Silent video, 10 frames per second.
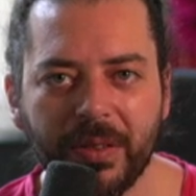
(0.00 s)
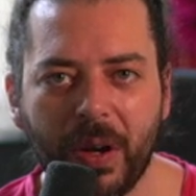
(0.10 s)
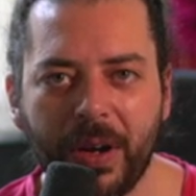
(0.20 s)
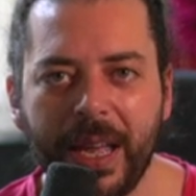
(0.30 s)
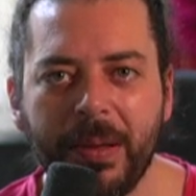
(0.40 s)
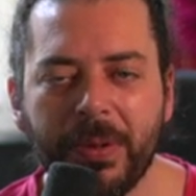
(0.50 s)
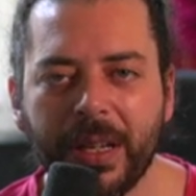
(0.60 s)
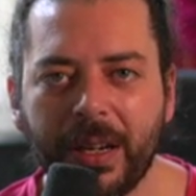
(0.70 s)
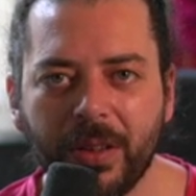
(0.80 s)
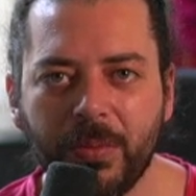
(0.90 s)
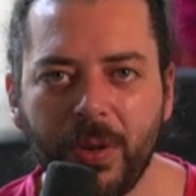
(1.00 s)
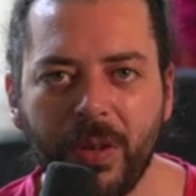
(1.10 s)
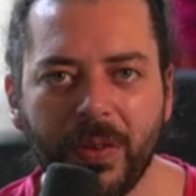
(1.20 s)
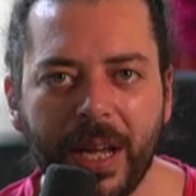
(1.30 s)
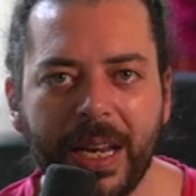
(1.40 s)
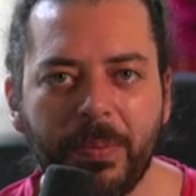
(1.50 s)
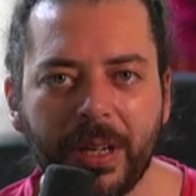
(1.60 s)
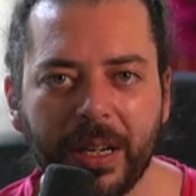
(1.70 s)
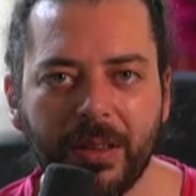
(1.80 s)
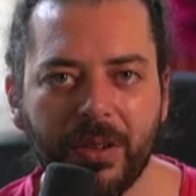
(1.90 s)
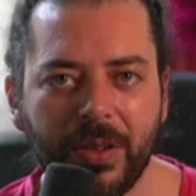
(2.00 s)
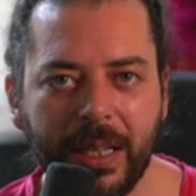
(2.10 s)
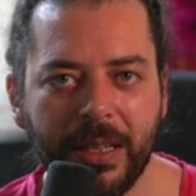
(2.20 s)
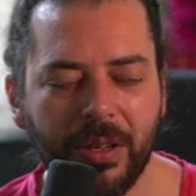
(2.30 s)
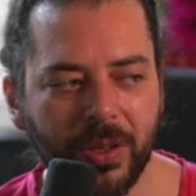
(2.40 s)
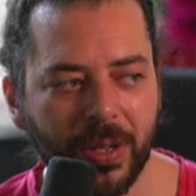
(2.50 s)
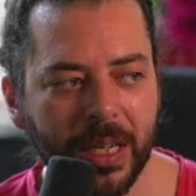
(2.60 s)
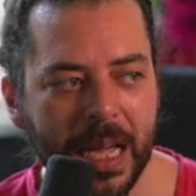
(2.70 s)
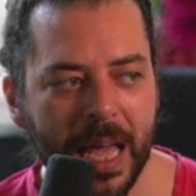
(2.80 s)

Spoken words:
on any particular move, on any particular trade that you're doing,